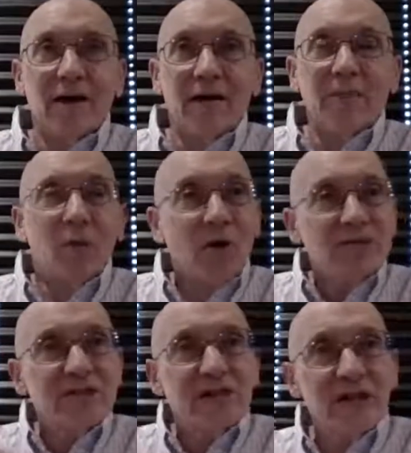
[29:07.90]
it
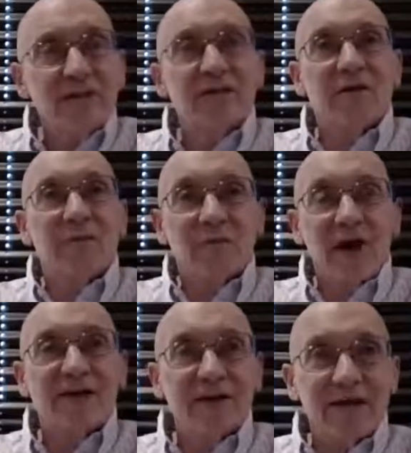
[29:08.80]
points again to the
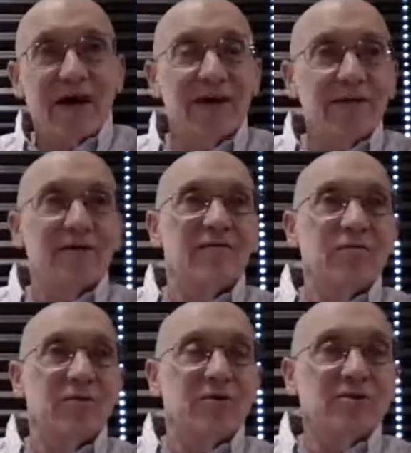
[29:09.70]
practicality of the
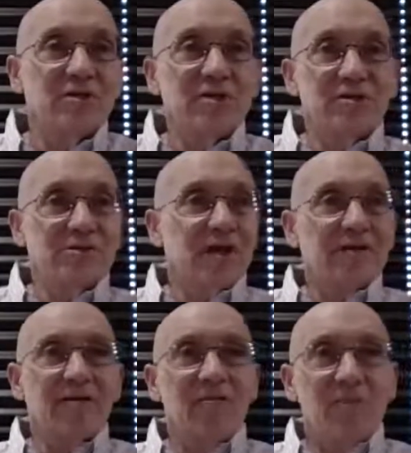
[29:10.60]
Buddhist teachings, not
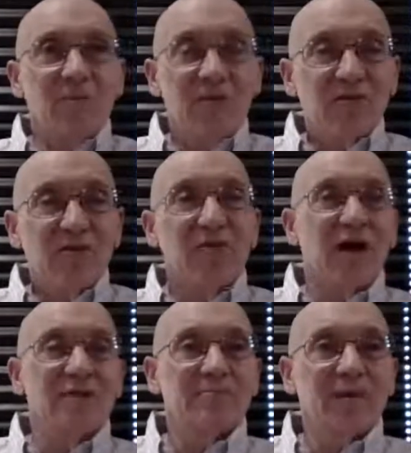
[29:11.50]
the
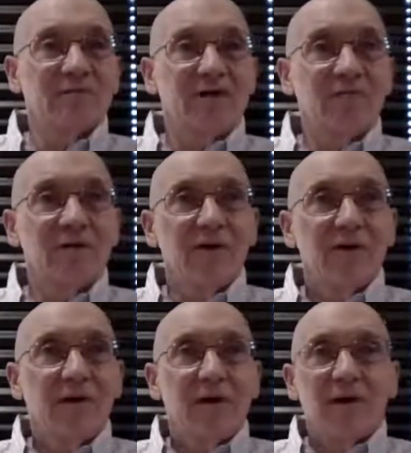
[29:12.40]
mythical aspects of it.
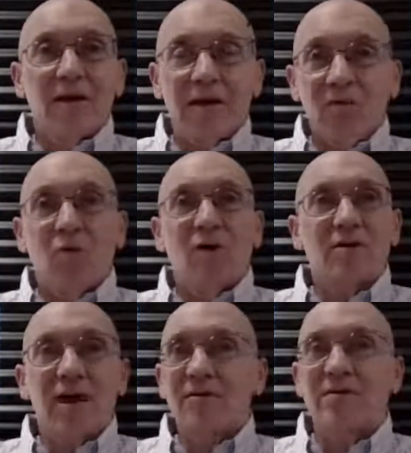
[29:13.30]
He
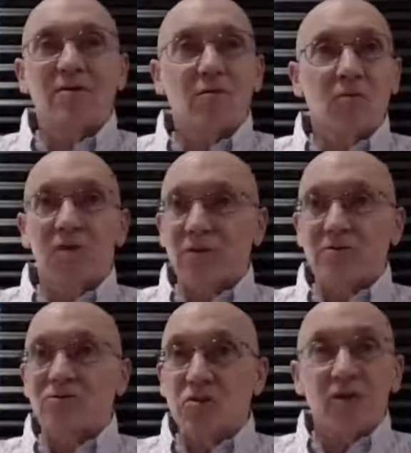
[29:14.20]
walked out into the world
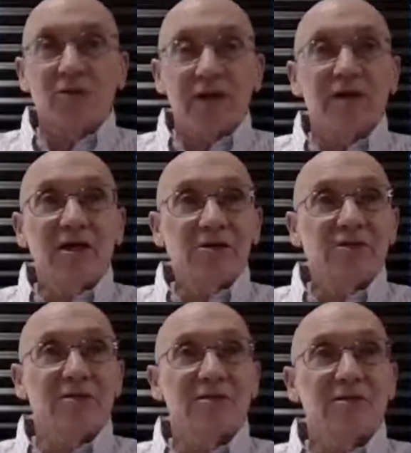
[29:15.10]
and saw the
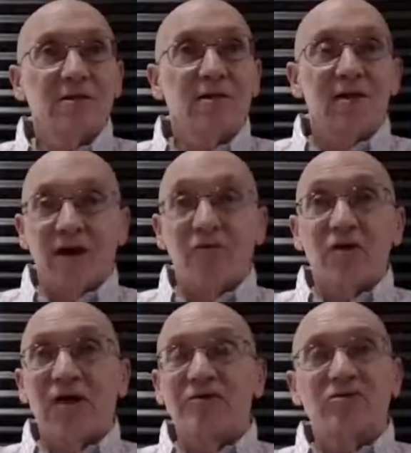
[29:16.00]
conditions. It
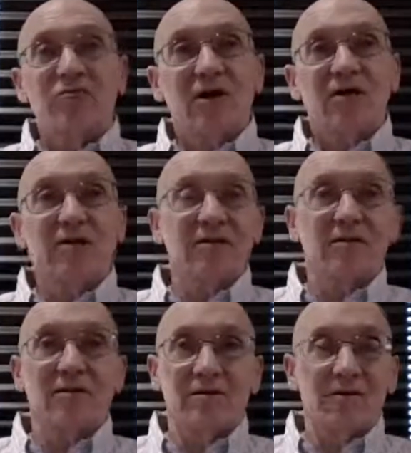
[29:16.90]
relates directly
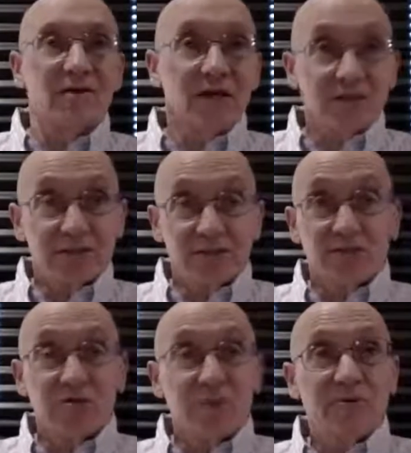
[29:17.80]
to his
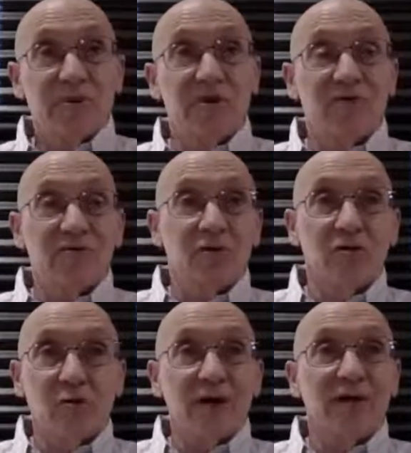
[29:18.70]
description of his own
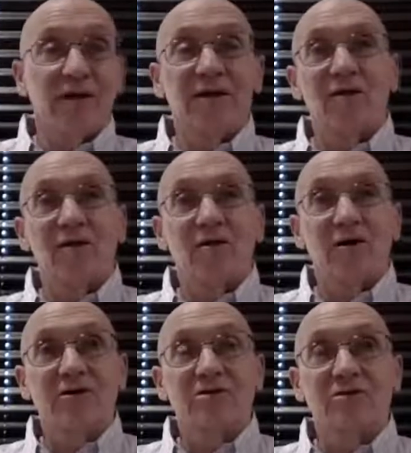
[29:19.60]
awakening in the
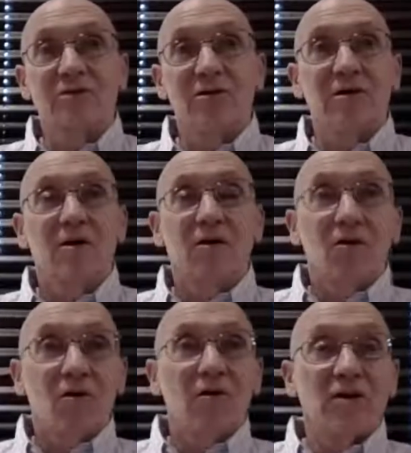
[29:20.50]
Nagara Sutta
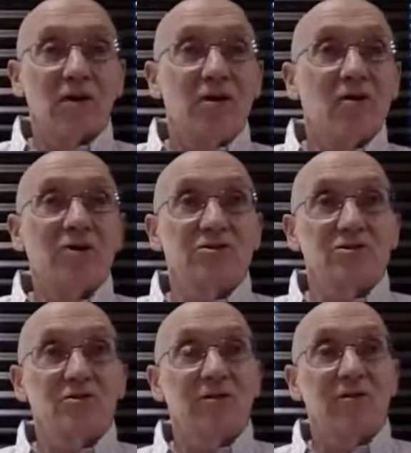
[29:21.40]
or in the Loka
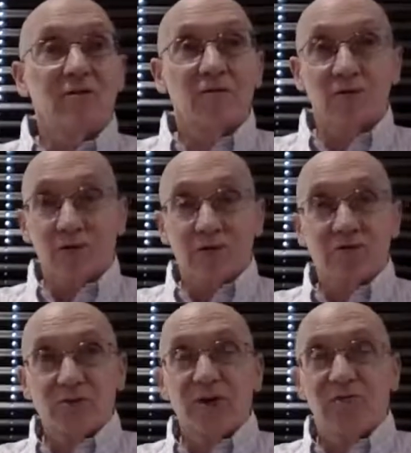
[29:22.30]
Sutta,
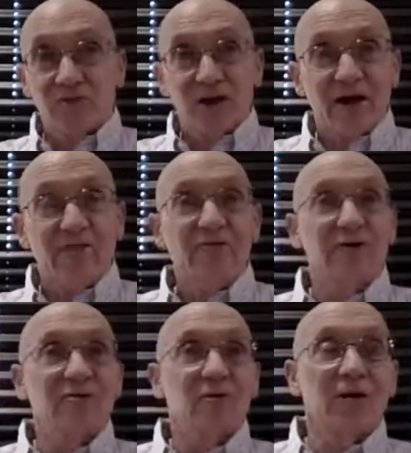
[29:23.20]
which was given right after
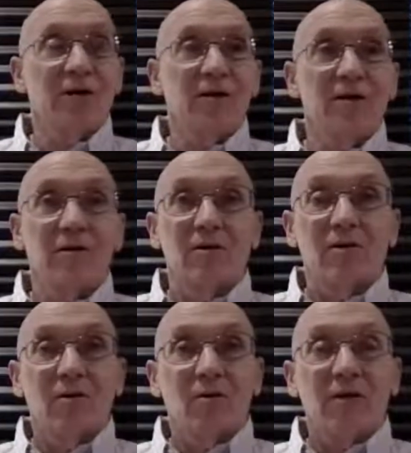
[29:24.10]
his awakening,
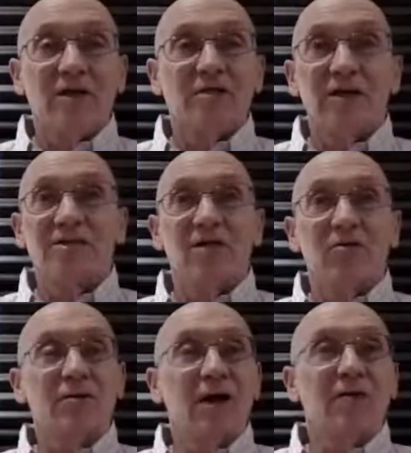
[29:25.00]
when he says, I
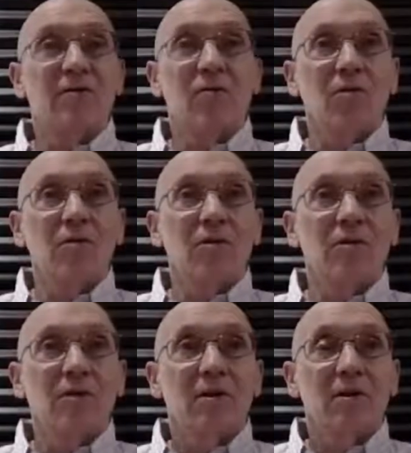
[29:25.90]
looked out on the
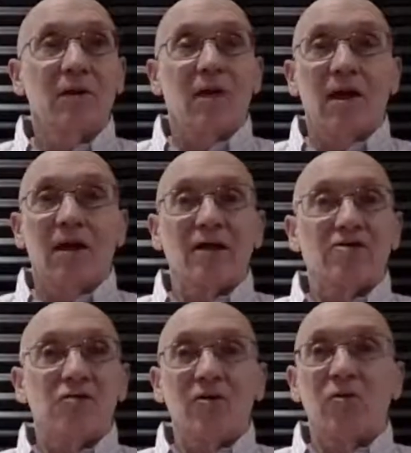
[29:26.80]
world and I
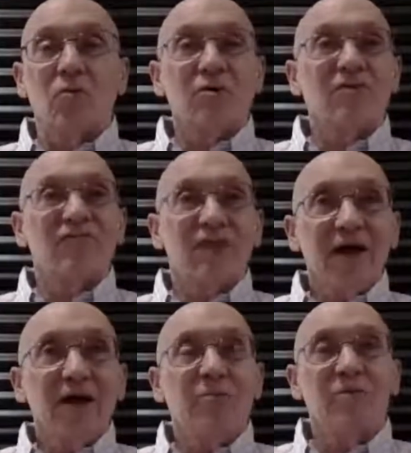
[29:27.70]
saw the world
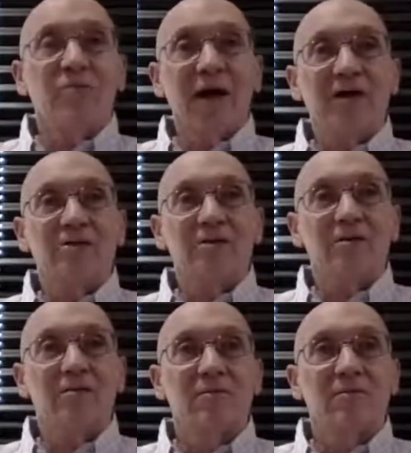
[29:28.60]
aflame with passion.